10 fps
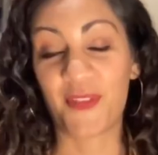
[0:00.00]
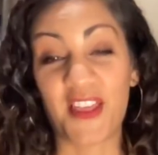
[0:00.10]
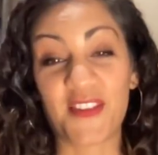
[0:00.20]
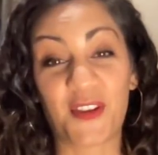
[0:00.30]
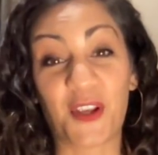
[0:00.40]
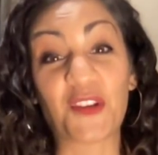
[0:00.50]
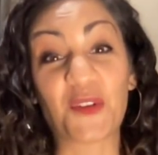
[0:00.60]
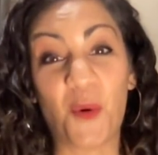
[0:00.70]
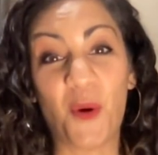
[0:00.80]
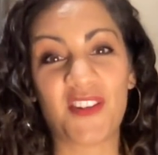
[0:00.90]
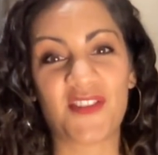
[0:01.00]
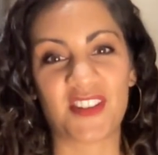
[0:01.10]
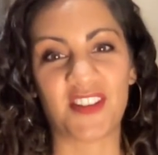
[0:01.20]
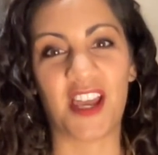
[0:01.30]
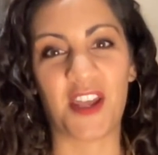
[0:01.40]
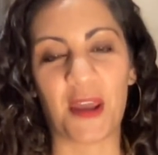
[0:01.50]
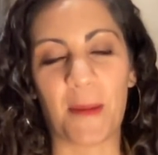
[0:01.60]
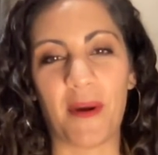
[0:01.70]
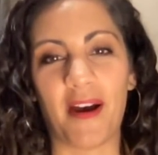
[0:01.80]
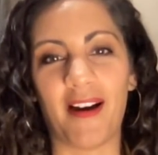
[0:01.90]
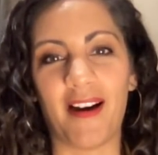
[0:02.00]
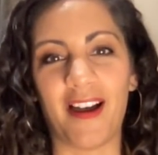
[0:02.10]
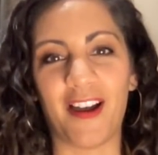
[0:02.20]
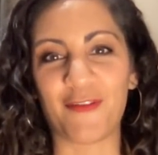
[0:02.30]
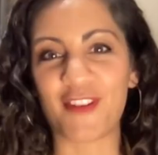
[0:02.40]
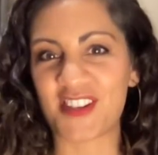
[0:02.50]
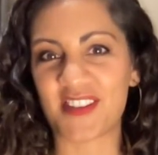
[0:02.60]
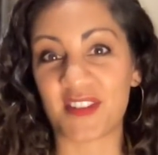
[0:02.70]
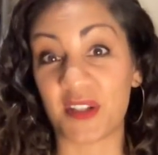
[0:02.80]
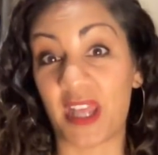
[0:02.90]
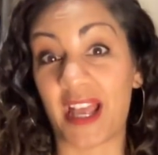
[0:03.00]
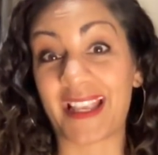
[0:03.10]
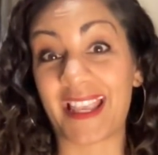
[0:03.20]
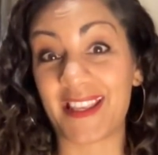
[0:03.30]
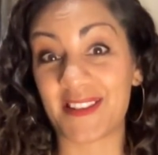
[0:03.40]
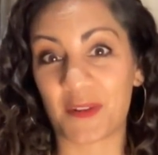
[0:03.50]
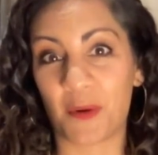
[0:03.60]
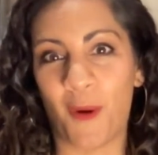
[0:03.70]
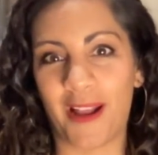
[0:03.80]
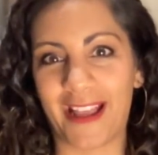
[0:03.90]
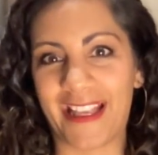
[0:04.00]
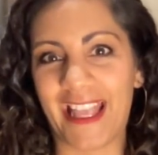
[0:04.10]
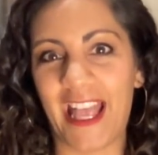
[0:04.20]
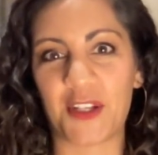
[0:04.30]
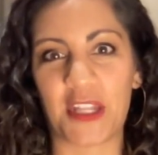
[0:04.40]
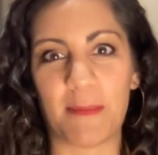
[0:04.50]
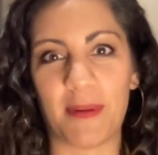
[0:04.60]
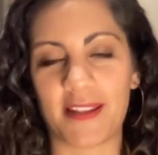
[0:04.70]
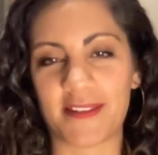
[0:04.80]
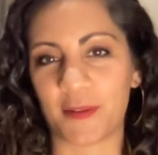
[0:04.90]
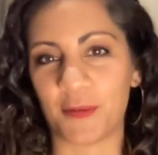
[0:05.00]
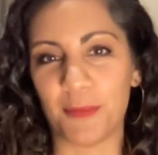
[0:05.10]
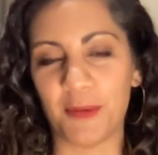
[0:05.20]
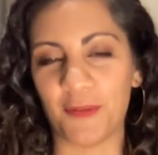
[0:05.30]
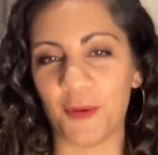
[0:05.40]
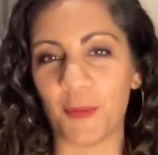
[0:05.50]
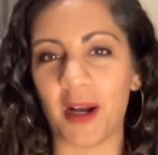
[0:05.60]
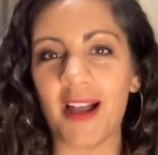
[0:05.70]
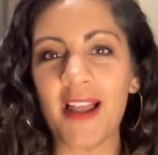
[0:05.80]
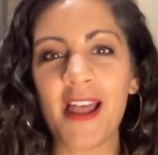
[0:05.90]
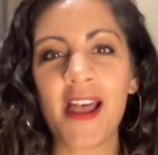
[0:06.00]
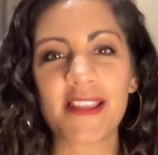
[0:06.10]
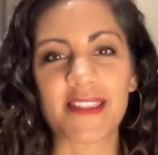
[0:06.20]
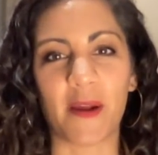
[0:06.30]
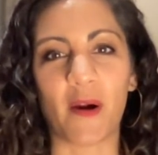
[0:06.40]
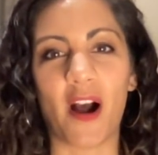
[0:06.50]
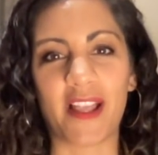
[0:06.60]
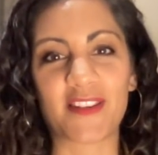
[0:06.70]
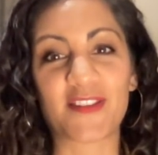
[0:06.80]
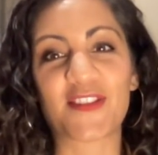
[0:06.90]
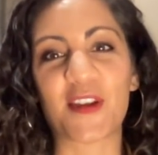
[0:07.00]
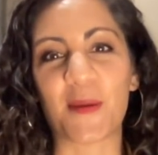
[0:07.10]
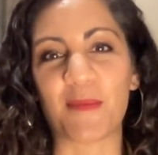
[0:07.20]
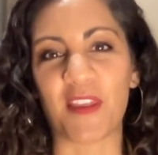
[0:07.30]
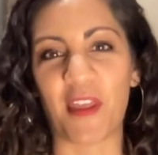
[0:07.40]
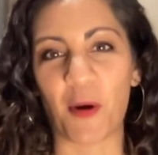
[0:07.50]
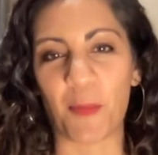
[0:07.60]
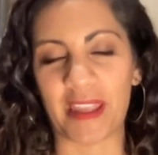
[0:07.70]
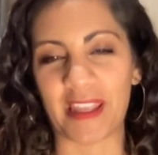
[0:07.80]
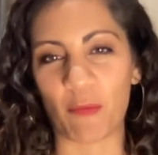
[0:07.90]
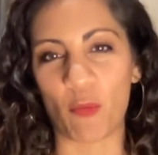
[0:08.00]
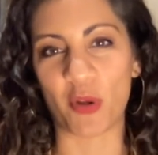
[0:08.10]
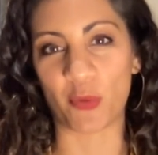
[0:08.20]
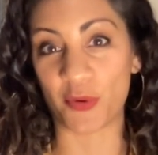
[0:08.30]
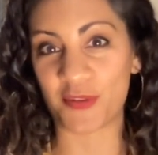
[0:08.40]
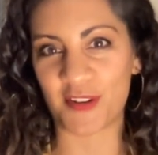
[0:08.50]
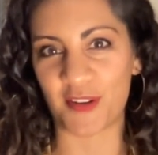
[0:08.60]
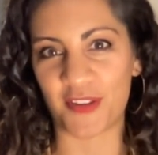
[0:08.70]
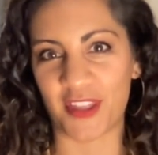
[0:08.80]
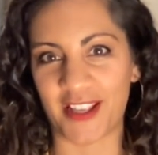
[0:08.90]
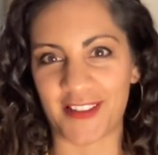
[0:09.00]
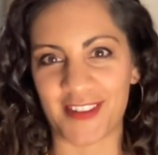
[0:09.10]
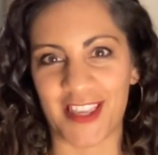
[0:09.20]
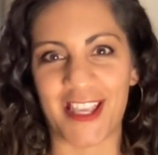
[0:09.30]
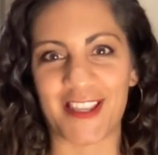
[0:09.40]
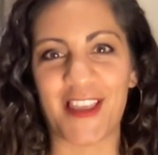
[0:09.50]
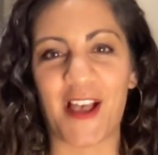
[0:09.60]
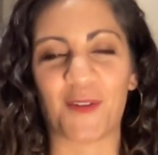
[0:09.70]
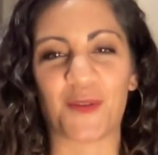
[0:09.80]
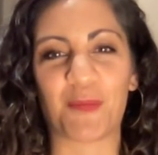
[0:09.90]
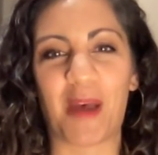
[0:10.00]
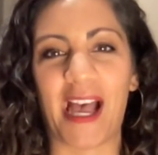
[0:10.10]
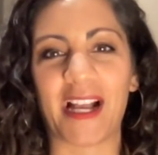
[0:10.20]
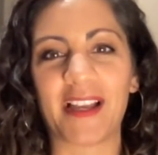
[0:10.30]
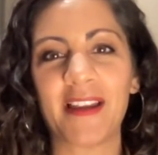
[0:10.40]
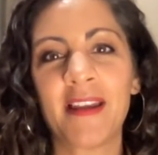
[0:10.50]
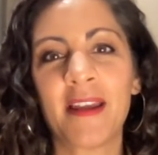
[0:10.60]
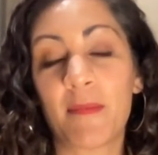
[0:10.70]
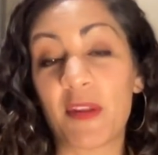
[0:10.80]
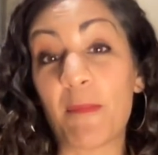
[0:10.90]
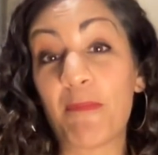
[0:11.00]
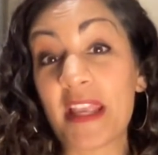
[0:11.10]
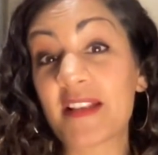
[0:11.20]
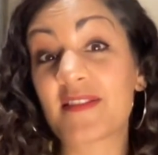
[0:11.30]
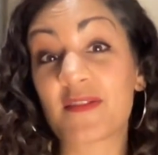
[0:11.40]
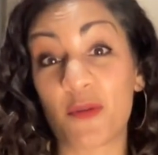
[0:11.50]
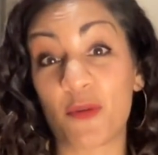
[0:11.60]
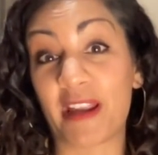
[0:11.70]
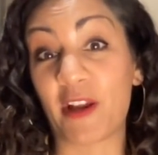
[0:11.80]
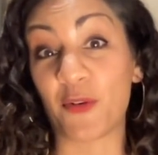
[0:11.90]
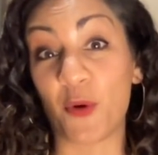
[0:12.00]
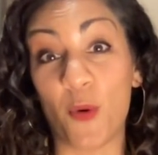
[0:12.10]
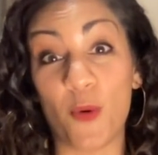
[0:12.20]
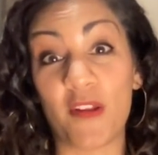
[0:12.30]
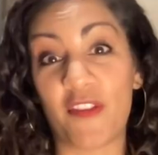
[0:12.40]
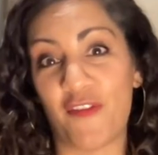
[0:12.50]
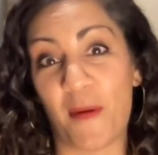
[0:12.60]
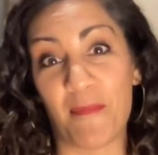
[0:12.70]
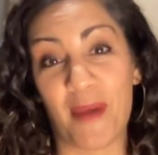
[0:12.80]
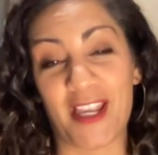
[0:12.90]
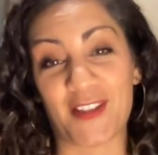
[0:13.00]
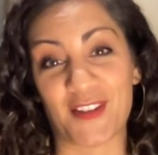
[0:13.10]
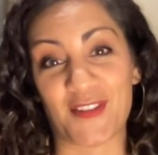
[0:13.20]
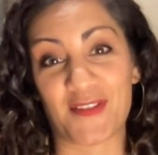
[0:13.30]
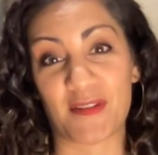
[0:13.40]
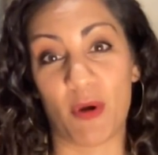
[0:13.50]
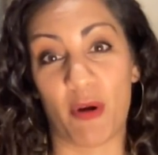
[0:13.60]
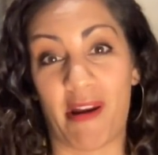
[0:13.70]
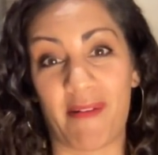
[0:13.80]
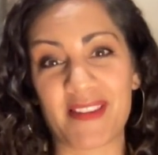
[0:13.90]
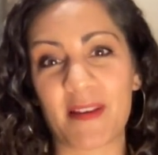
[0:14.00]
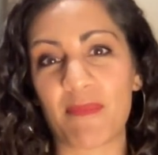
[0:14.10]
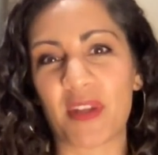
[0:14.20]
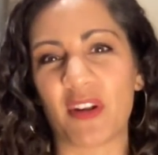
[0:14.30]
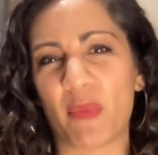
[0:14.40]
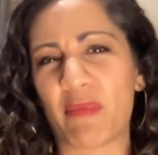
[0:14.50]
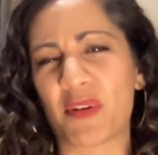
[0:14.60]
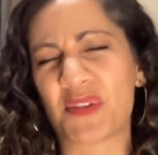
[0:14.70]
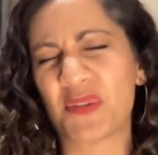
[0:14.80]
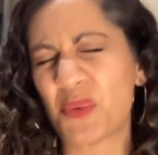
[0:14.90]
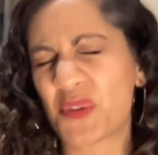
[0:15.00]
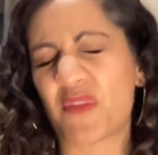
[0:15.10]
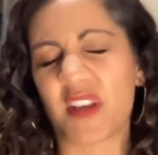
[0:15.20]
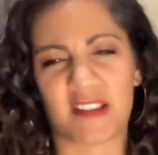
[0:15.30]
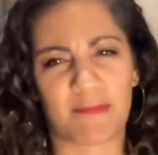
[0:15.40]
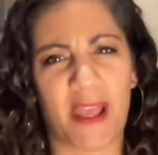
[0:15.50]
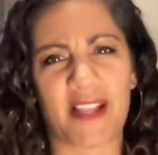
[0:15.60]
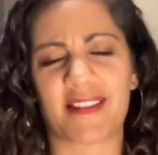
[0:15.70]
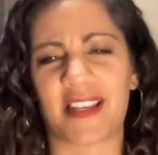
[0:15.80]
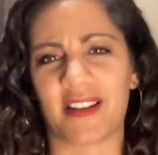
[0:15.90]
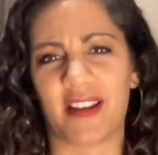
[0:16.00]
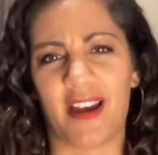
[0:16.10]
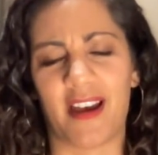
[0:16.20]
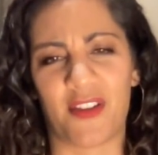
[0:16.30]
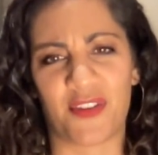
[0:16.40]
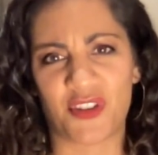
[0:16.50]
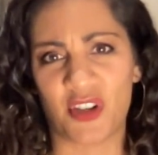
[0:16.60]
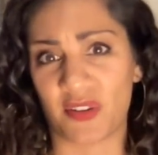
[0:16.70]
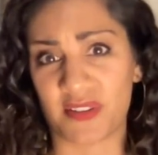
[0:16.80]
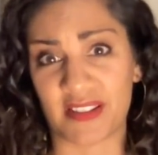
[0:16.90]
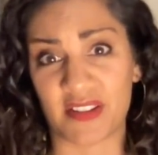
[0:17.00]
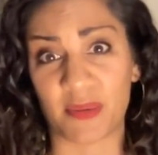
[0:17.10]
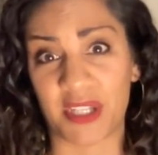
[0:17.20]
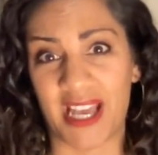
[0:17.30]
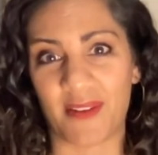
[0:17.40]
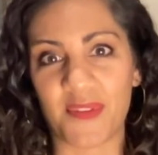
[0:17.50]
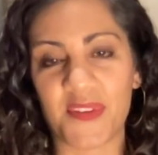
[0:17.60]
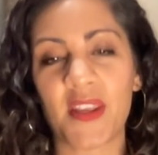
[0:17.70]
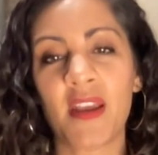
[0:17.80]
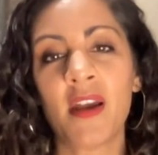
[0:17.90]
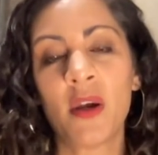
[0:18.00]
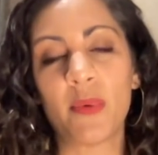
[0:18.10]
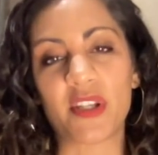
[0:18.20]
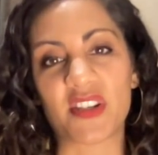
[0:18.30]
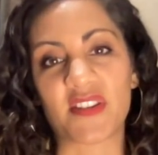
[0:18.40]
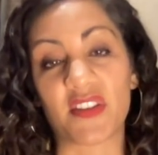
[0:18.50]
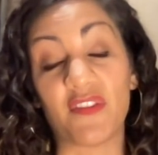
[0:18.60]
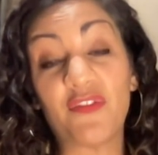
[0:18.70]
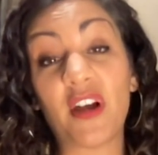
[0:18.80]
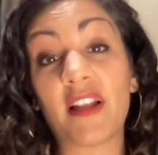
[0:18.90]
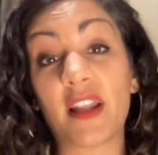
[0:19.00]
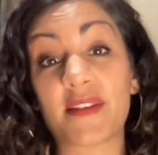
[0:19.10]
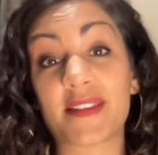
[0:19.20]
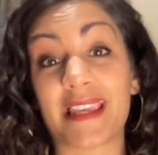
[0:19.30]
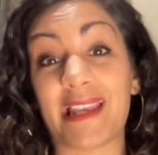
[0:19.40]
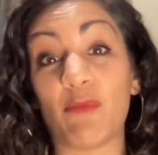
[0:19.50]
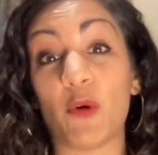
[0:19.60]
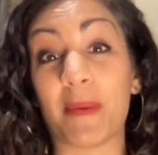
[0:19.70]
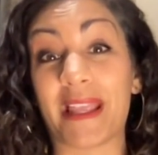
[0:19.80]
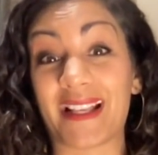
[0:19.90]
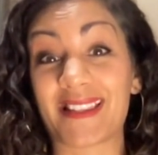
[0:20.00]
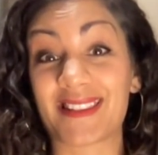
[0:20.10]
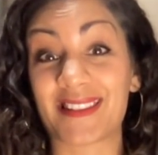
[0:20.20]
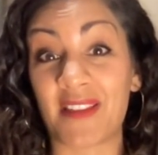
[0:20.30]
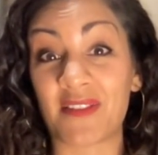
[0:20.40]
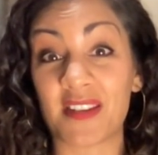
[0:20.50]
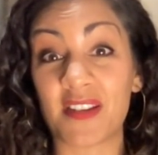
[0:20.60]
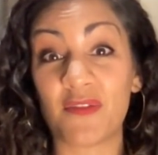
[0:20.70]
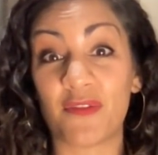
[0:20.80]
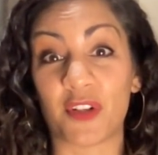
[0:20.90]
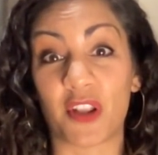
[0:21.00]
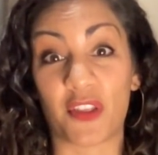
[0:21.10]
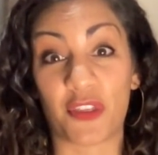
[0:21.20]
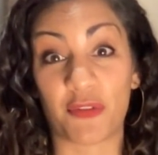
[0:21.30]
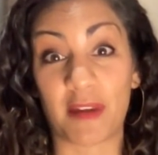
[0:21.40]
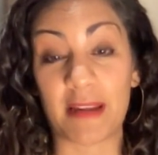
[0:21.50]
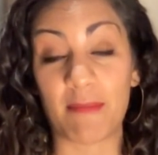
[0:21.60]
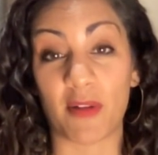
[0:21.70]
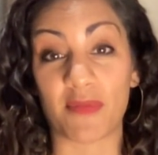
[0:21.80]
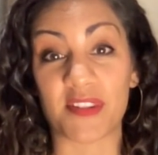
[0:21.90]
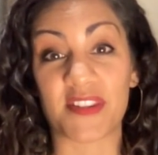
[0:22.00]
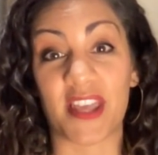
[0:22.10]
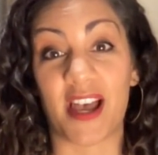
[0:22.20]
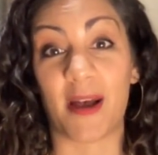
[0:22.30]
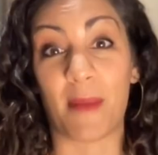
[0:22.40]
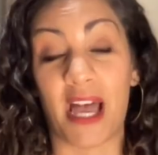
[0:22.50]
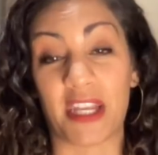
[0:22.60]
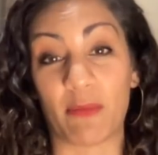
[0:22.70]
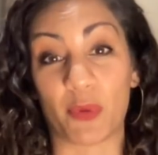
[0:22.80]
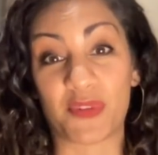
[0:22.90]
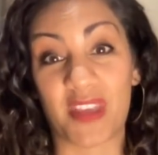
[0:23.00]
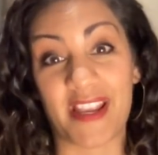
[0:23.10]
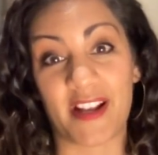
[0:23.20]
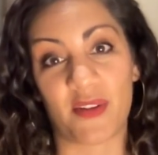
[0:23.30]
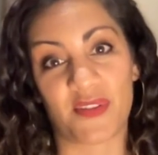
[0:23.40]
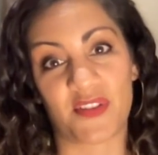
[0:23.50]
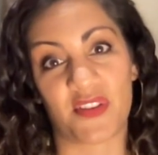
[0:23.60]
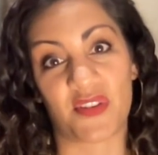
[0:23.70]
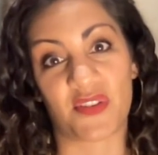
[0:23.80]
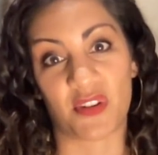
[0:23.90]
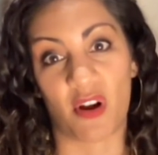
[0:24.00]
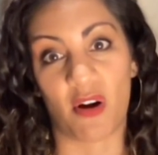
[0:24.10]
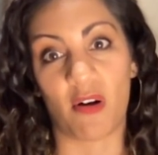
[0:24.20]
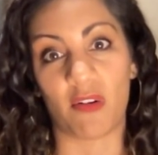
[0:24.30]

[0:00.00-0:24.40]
That's a good question, Anna, but Rishi Sunak is quite a canny political performer, so I assume that there'll be one or two things that he's held back. But the big story on all of the front pages tomorrow is something that we were sort of expecting the Chancellor to announce, which is that the furlough scheme will be extended for another 3 months and it will take us to the start